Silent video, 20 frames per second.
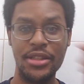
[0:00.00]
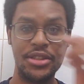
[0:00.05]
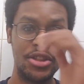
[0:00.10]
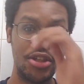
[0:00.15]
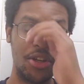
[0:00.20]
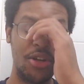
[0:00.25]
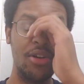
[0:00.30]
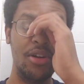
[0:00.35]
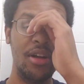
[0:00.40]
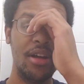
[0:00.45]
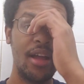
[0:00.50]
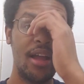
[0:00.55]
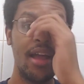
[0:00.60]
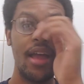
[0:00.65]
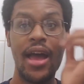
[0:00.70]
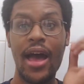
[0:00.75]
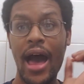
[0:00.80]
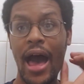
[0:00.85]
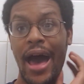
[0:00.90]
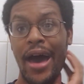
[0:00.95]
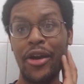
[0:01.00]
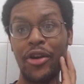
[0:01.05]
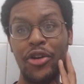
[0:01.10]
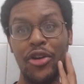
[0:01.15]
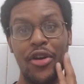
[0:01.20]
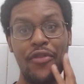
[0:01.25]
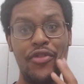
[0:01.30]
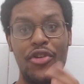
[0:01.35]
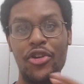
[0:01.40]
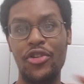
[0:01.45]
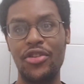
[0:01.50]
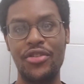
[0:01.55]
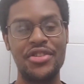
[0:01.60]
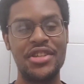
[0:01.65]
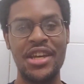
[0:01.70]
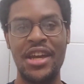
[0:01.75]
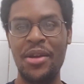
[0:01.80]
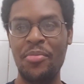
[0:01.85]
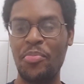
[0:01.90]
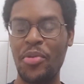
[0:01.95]
So, I don't know if you're the
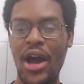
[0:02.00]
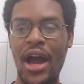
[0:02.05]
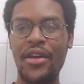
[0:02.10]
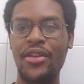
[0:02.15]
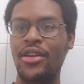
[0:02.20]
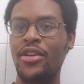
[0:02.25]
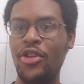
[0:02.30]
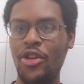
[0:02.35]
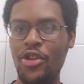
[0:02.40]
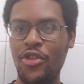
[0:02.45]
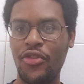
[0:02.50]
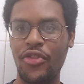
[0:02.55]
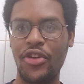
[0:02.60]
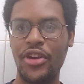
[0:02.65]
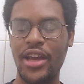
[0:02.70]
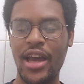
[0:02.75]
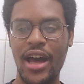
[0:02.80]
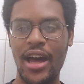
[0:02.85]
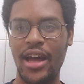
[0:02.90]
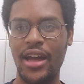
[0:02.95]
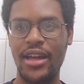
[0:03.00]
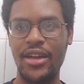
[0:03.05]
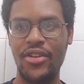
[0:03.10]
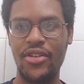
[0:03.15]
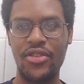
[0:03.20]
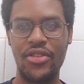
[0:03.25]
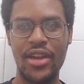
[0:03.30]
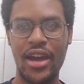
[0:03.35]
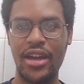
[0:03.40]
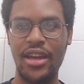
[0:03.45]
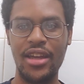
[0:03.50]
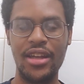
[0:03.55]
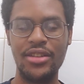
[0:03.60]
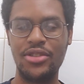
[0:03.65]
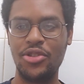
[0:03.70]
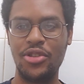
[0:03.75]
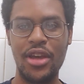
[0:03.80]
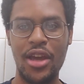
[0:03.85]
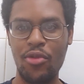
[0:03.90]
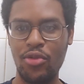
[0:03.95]
same, but I literally forgot that
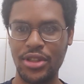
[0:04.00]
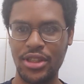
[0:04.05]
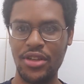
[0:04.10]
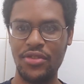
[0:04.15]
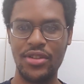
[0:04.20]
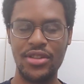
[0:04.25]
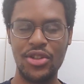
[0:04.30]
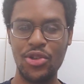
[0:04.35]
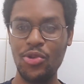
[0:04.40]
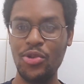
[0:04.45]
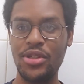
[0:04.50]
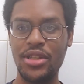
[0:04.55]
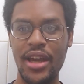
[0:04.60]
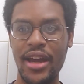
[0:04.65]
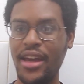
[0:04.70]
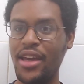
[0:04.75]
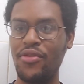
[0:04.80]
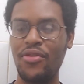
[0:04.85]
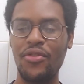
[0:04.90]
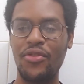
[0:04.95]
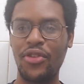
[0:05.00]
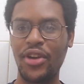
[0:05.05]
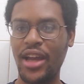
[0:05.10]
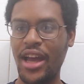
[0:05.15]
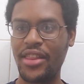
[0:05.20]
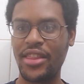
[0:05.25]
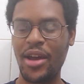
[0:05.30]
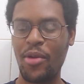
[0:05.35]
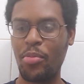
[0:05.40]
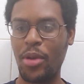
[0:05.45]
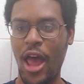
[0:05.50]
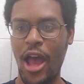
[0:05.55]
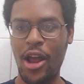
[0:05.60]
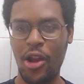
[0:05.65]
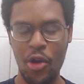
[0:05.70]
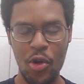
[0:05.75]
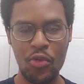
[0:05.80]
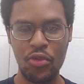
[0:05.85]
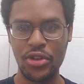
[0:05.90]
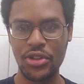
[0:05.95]
today was even Tuesday. I even forgot that Black
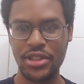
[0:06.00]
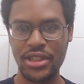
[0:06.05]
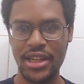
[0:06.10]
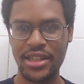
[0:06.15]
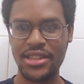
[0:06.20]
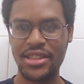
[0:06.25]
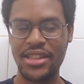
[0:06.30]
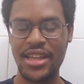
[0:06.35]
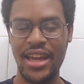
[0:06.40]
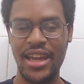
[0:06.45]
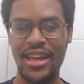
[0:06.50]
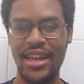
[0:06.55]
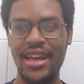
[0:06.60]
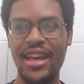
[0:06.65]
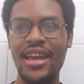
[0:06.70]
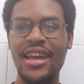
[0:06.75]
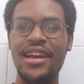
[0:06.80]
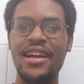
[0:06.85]
Clover is out today.